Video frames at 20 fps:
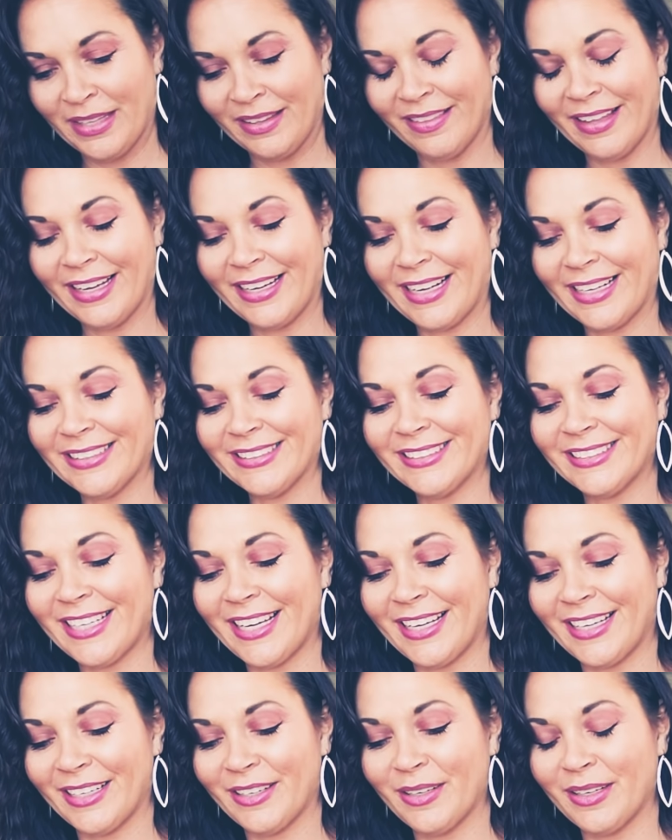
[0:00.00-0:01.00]
Like I
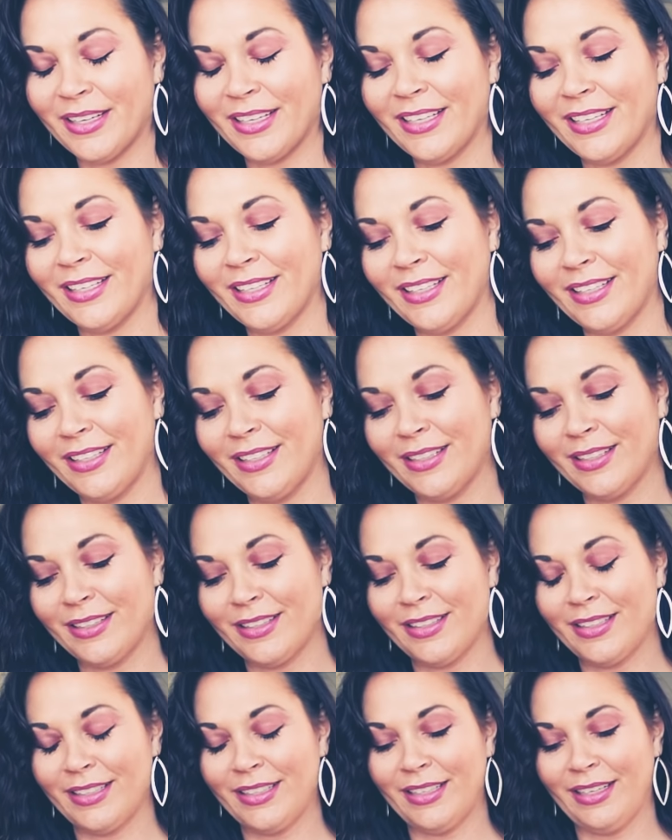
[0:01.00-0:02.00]
said in
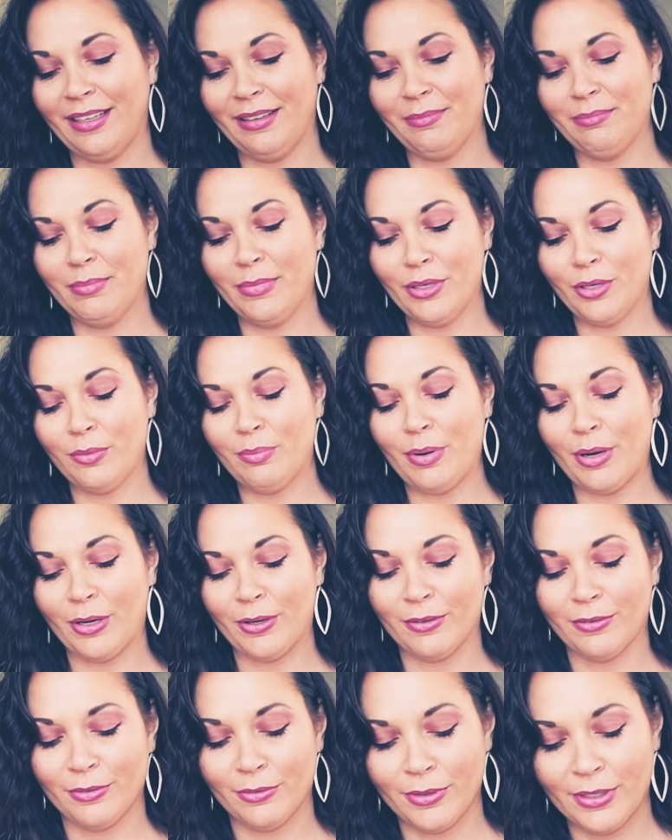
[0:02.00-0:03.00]
the middle
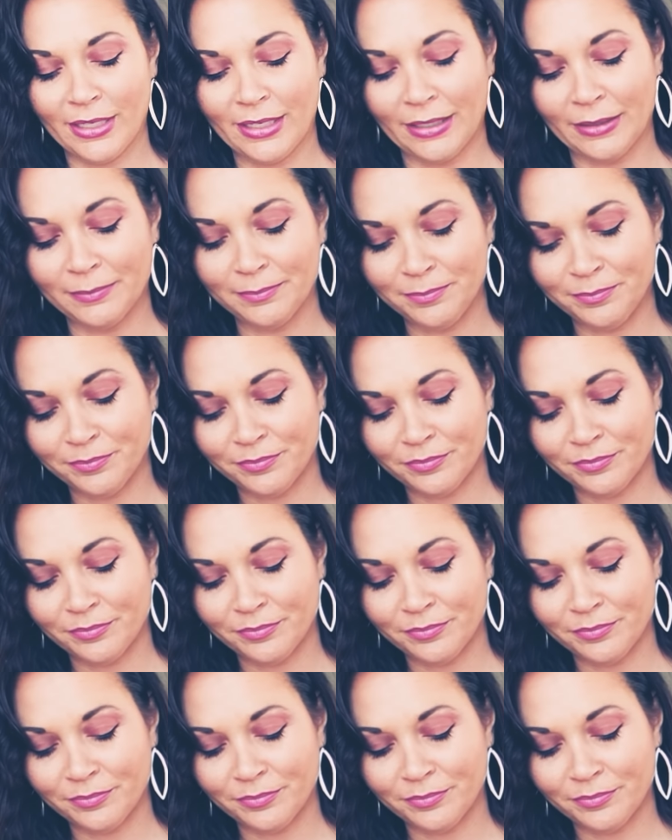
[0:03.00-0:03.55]
part of the reading.